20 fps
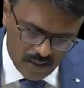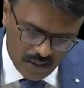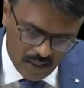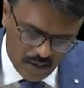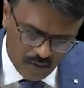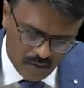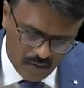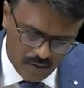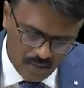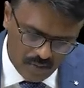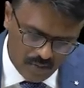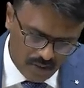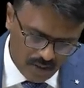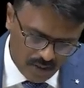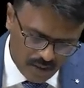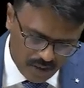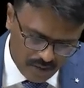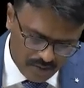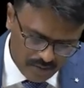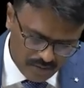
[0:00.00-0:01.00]
And one more
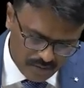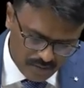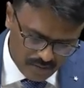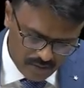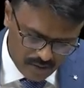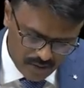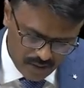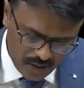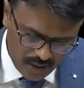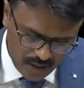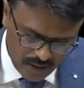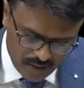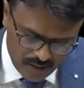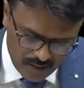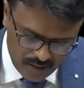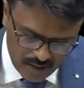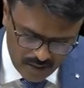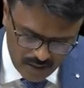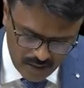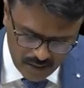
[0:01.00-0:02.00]
graph
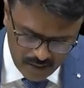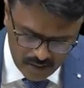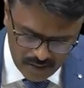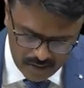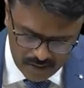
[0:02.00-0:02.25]
is like